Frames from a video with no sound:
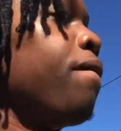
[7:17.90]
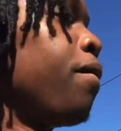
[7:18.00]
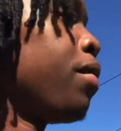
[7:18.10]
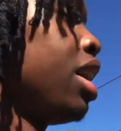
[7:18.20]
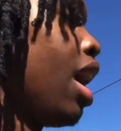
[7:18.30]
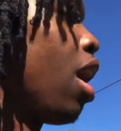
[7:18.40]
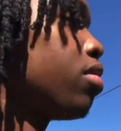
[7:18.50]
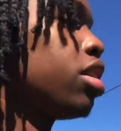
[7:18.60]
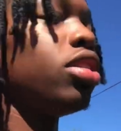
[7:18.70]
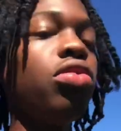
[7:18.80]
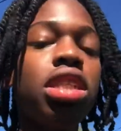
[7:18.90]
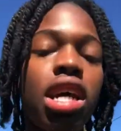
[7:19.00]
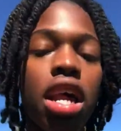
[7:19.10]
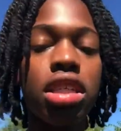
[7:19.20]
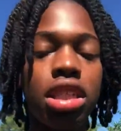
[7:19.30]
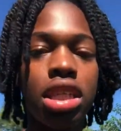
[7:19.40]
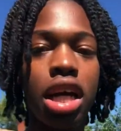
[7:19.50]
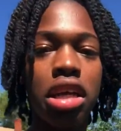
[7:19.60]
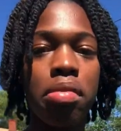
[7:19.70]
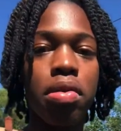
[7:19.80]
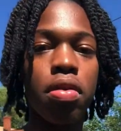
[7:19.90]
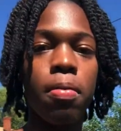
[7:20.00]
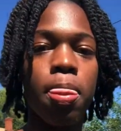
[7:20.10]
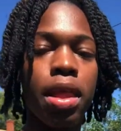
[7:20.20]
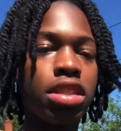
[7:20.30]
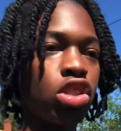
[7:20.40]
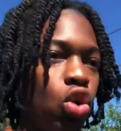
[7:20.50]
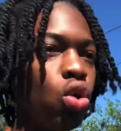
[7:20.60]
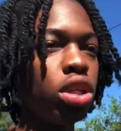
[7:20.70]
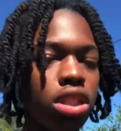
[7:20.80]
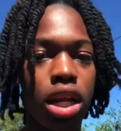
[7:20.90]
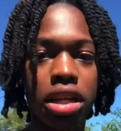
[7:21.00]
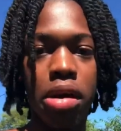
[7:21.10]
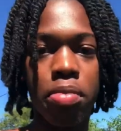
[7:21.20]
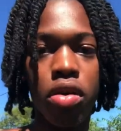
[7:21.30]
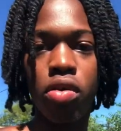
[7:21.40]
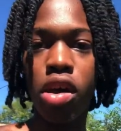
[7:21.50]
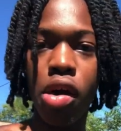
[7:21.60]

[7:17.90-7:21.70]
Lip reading: When they out there doing a challenge and shit like that, bro, that's cool and shit like that, bro.